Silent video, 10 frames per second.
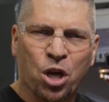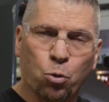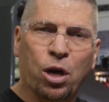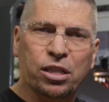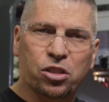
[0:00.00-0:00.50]
You
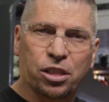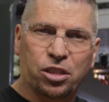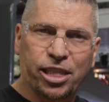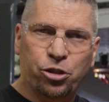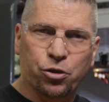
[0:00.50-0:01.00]
want us to
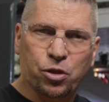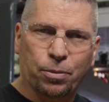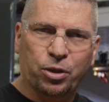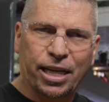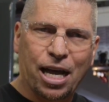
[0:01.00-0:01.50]
teach you
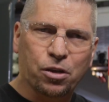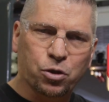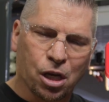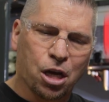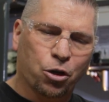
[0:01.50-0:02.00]
something else?